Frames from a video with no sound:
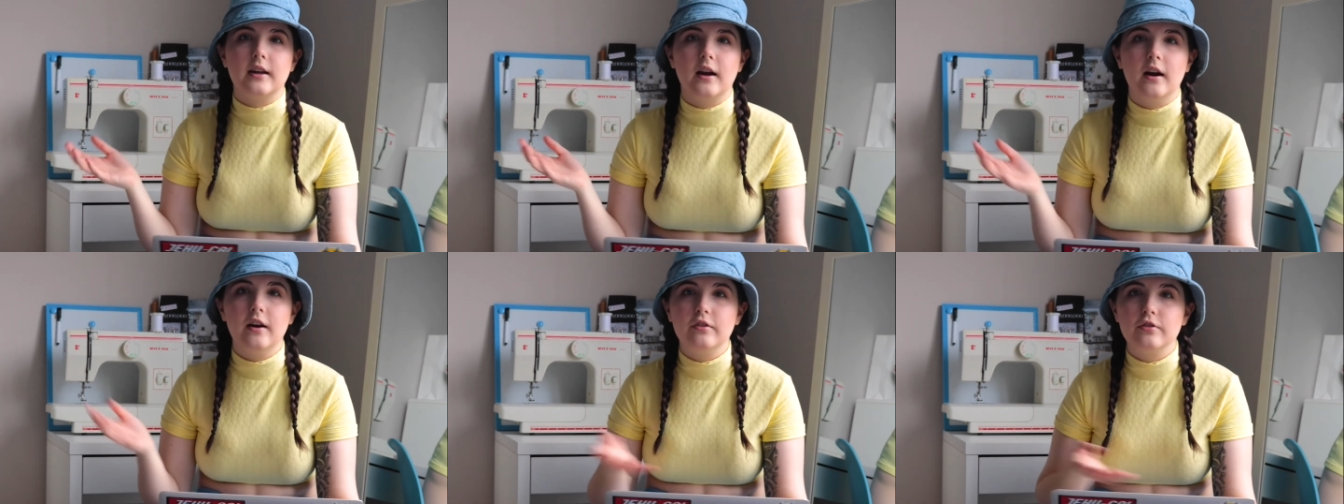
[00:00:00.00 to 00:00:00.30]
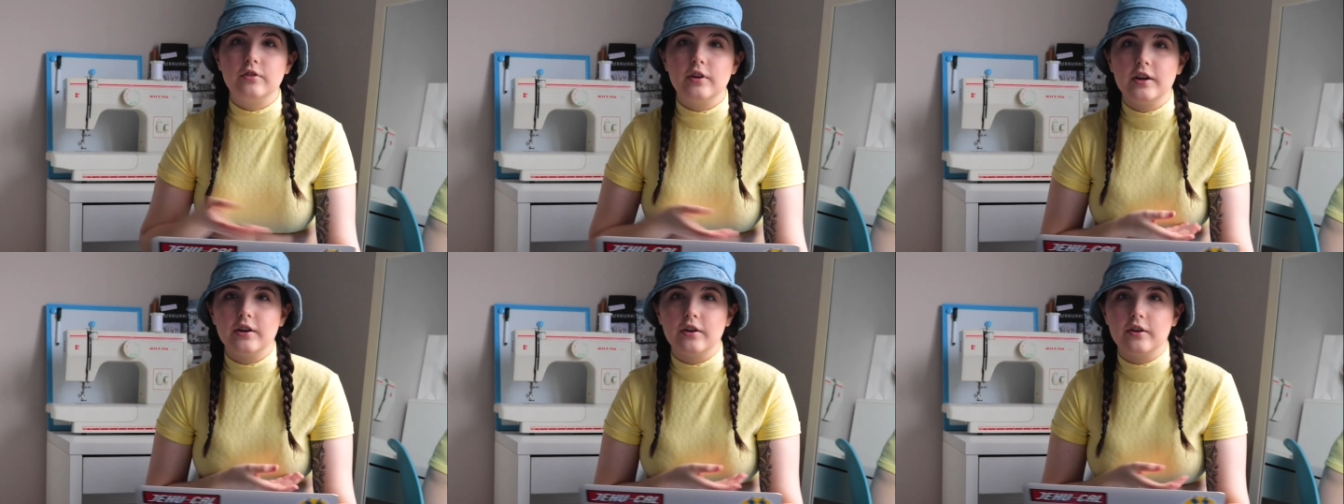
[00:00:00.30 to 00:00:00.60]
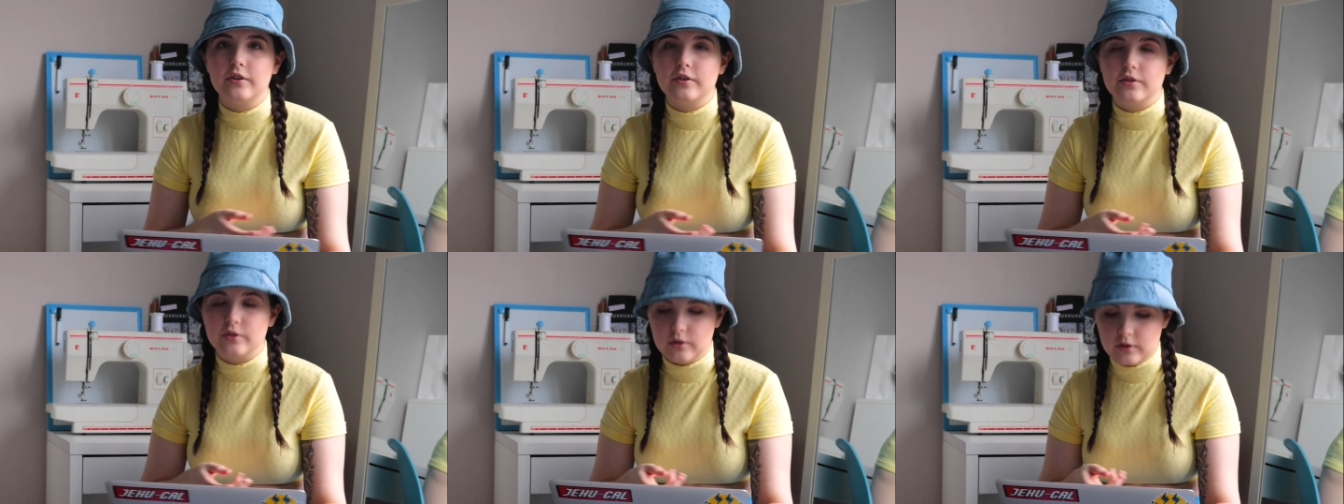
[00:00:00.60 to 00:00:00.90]
after I
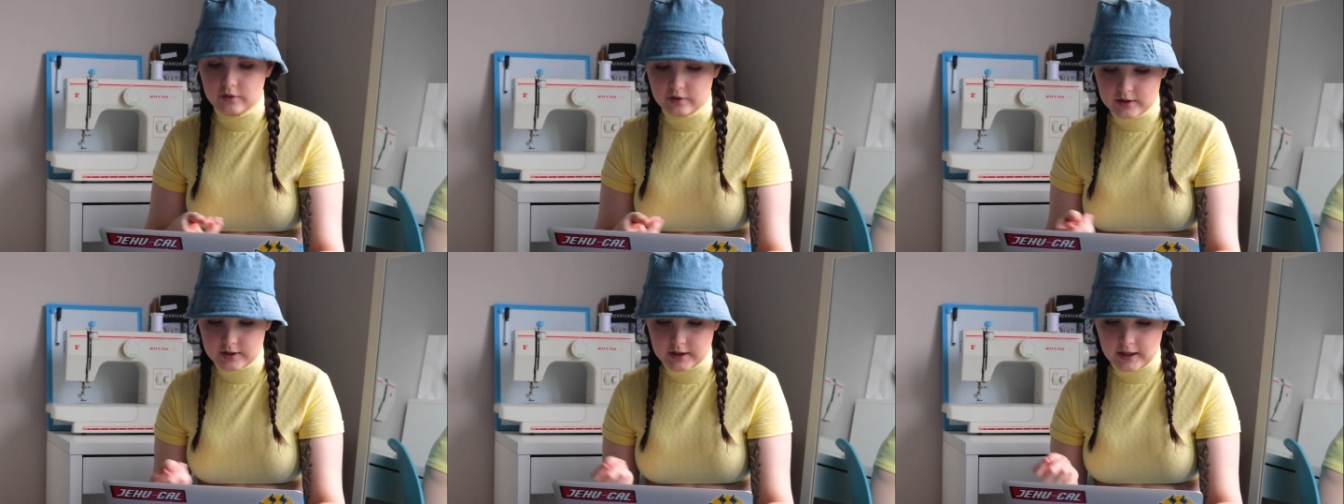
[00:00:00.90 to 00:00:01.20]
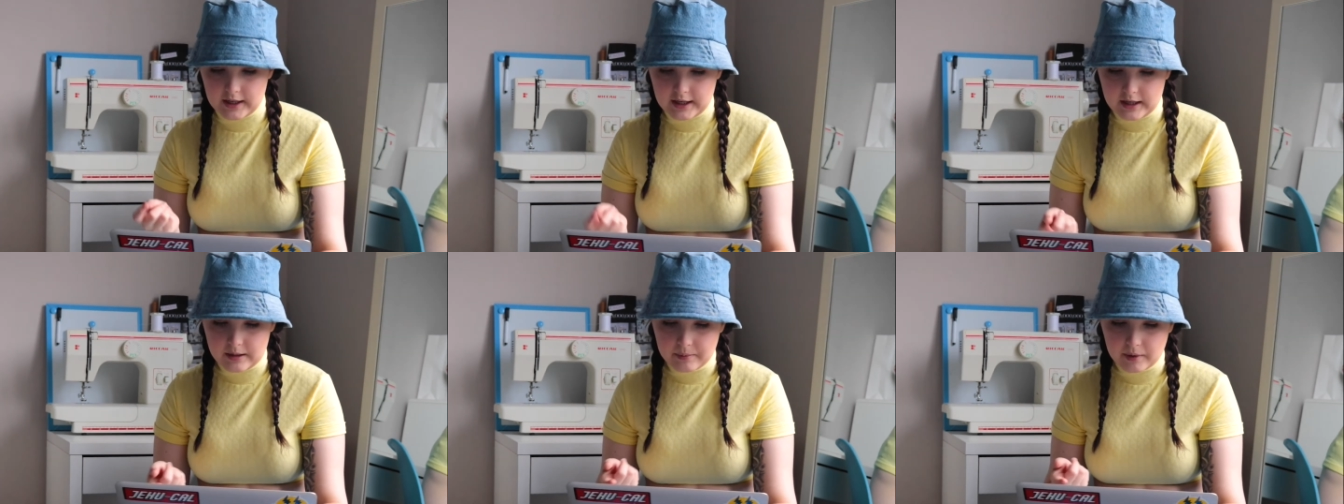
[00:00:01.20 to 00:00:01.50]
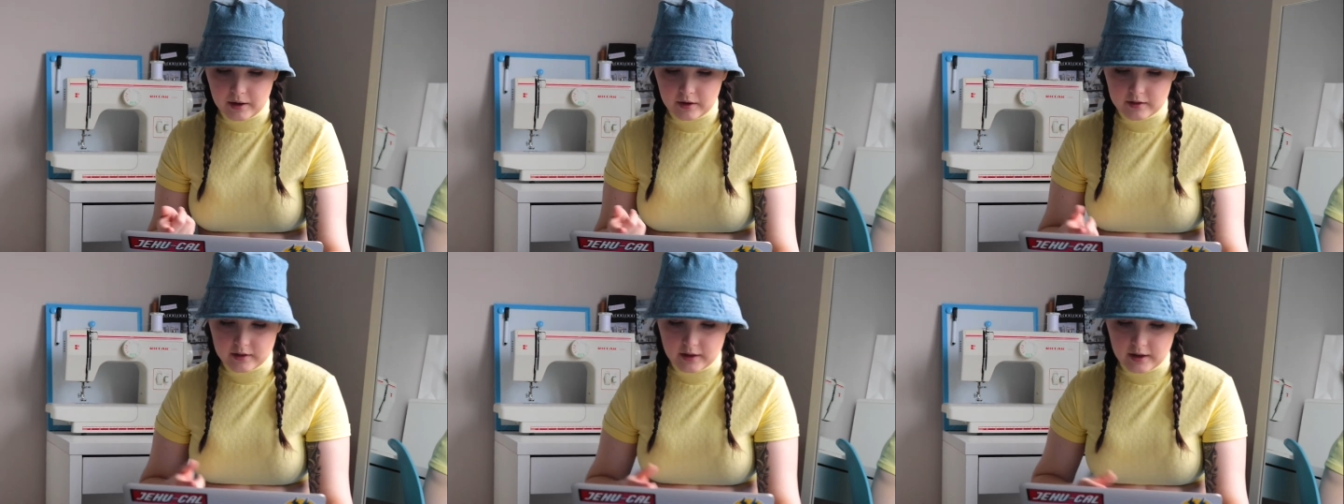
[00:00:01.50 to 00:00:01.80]
noticed all of this, I
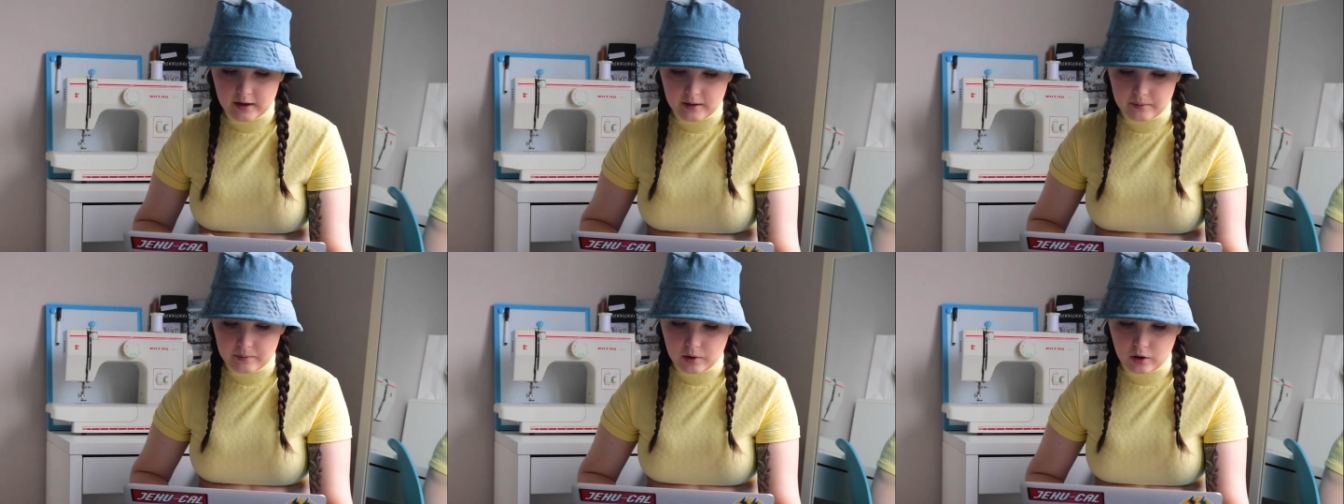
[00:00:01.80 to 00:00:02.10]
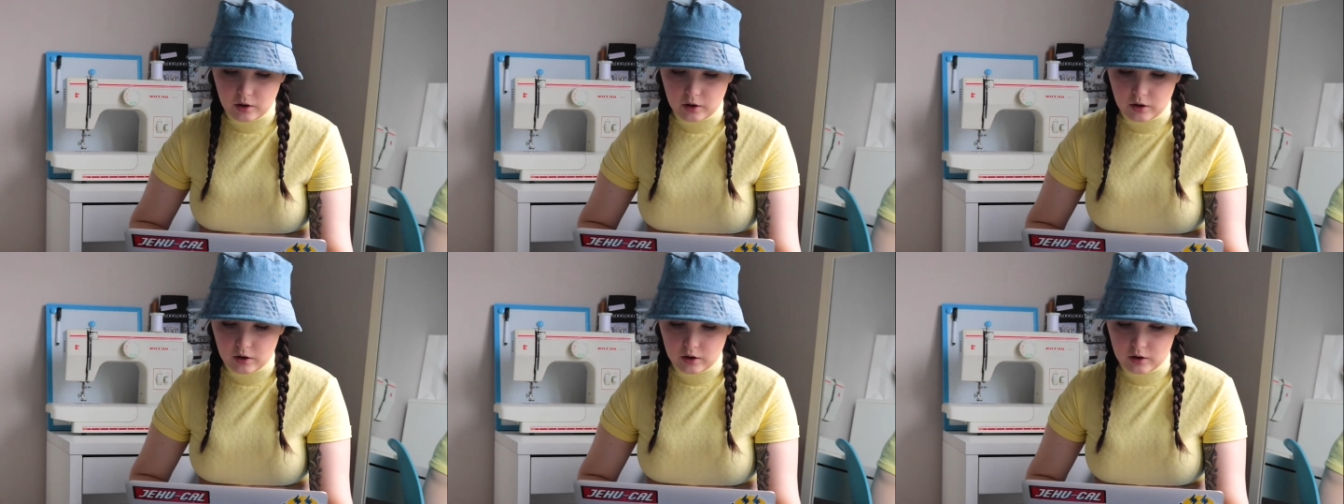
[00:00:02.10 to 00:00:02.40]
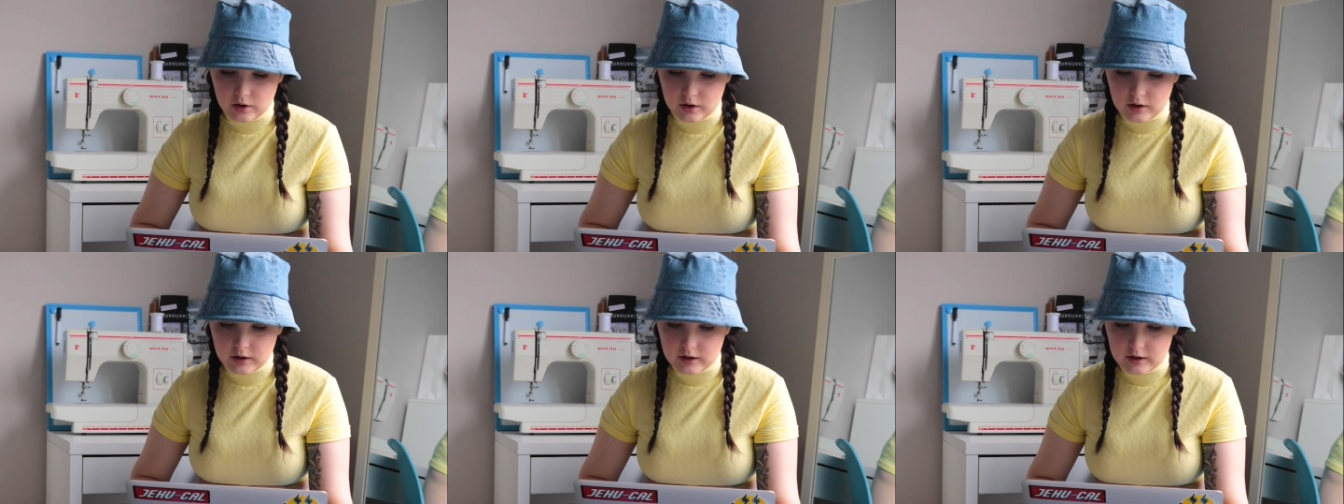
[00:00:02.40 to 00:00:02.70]
emailed them
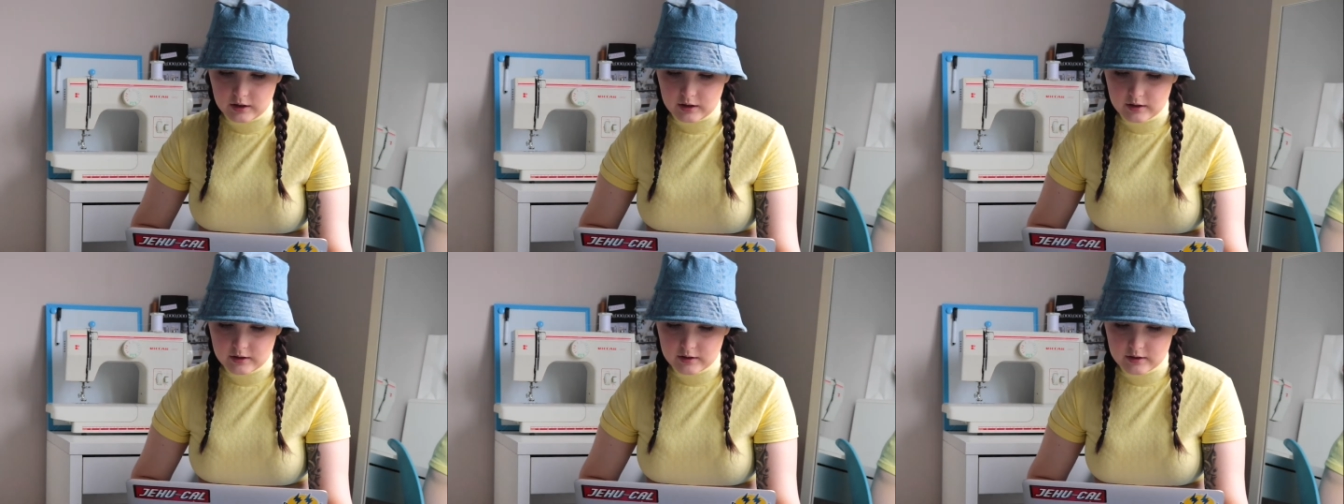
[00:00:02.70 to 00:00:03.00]
on